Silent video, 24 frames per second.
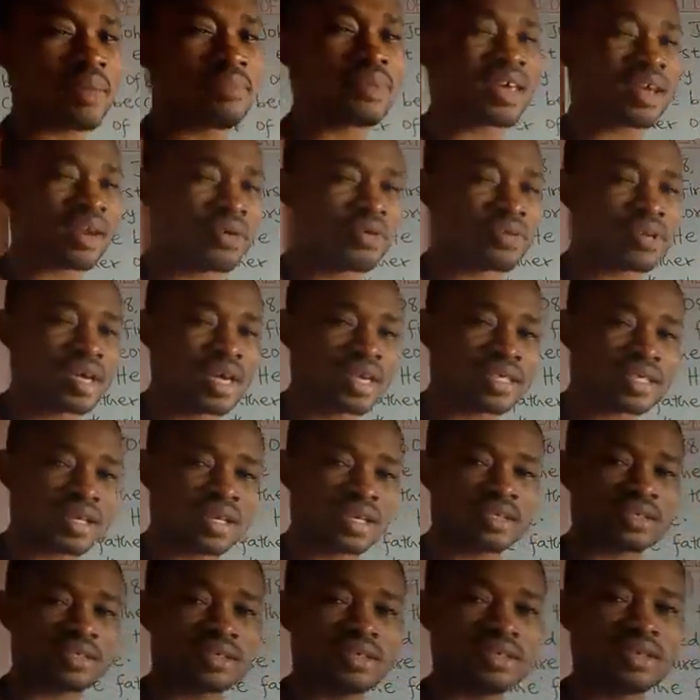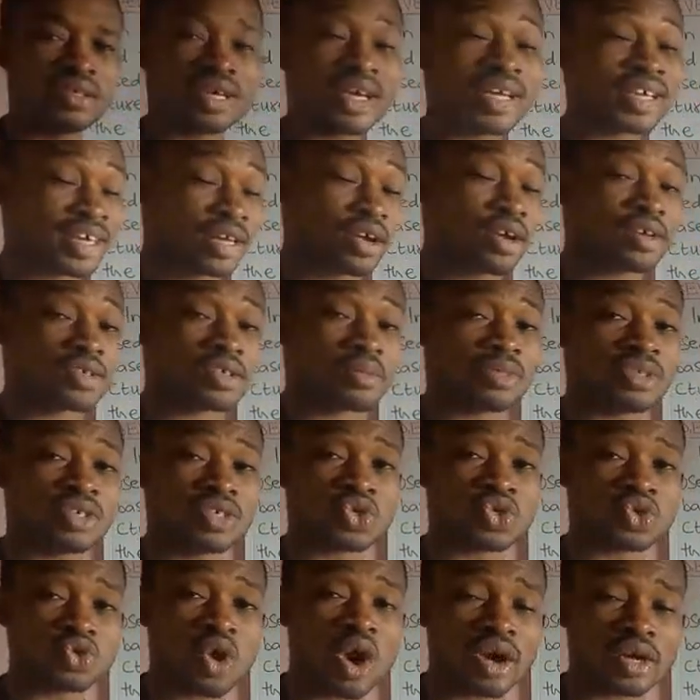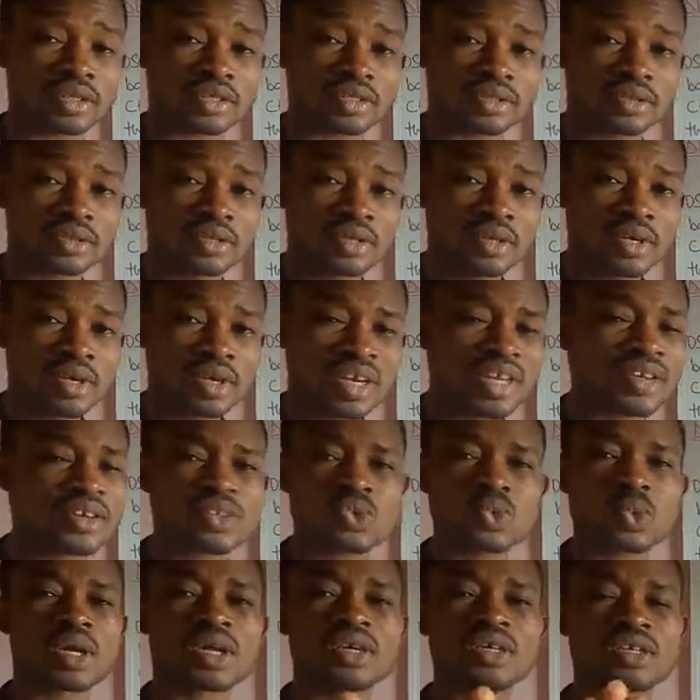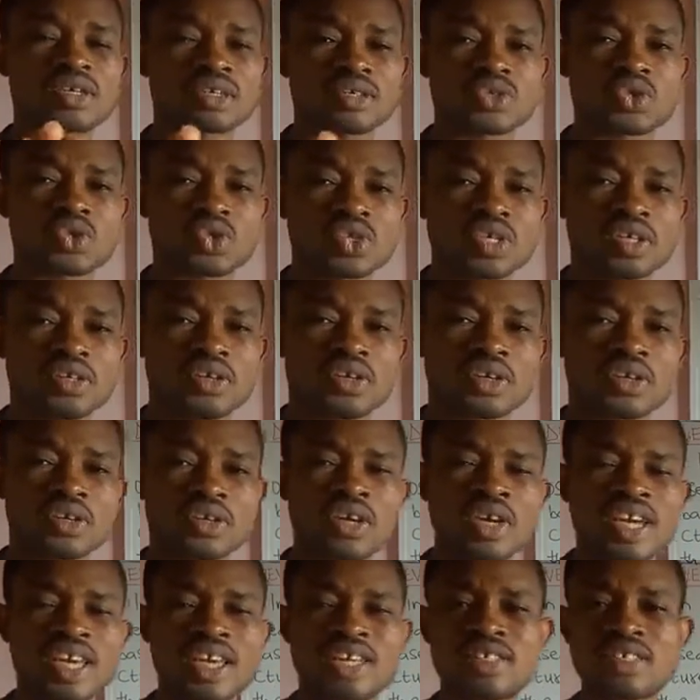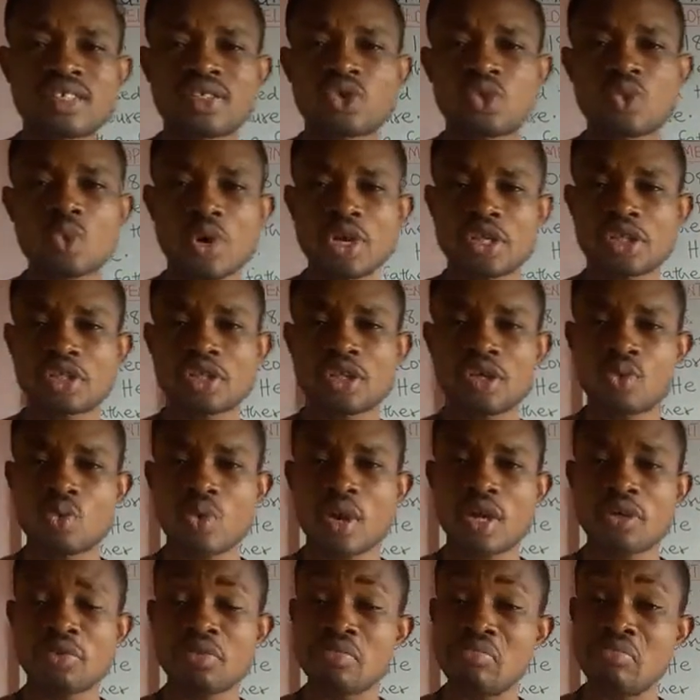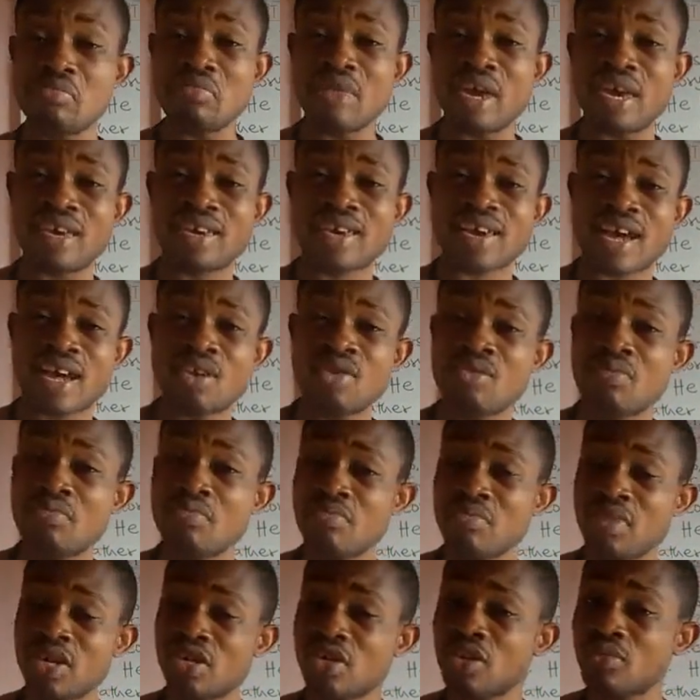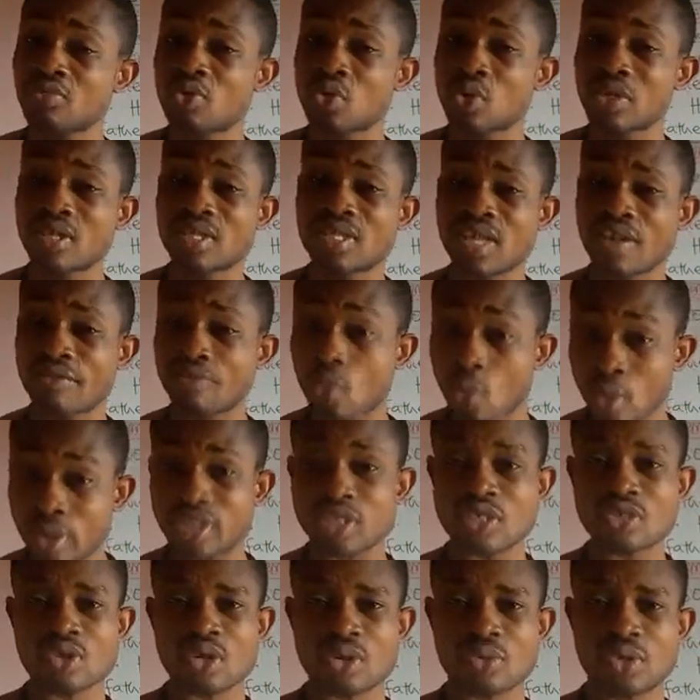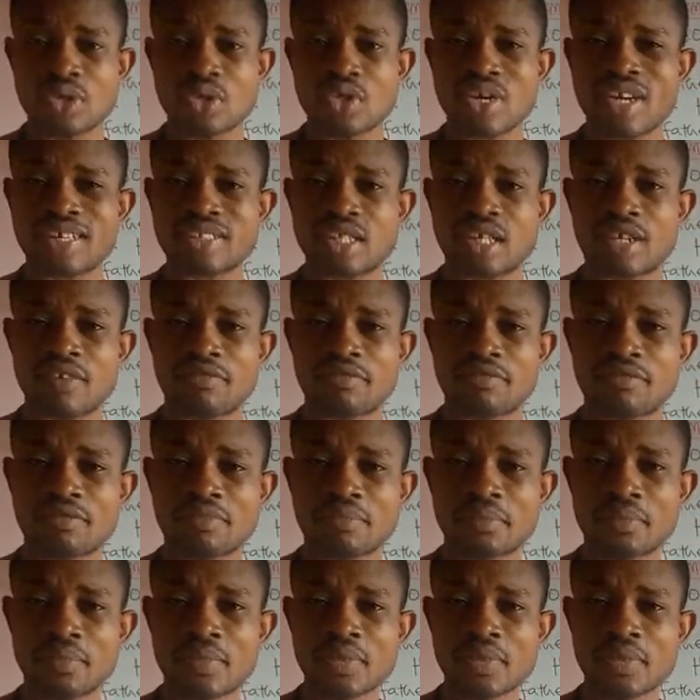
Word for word: can be created and can also be destroyed. Let us quickly consider a situation where you make aluminium 27, which is not radioactive